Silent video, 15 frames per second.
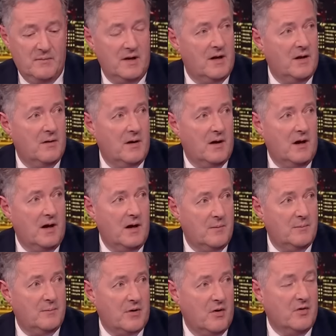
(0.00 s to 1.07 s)
you know,
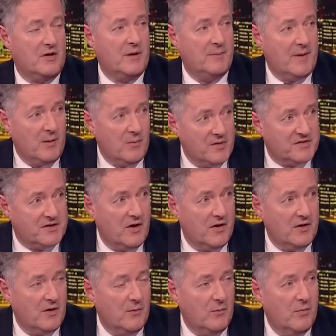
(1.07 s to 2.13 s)
heartbroken about what's
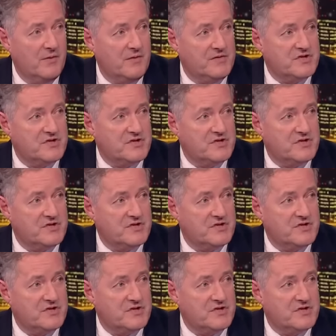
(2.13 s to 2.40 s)
going on with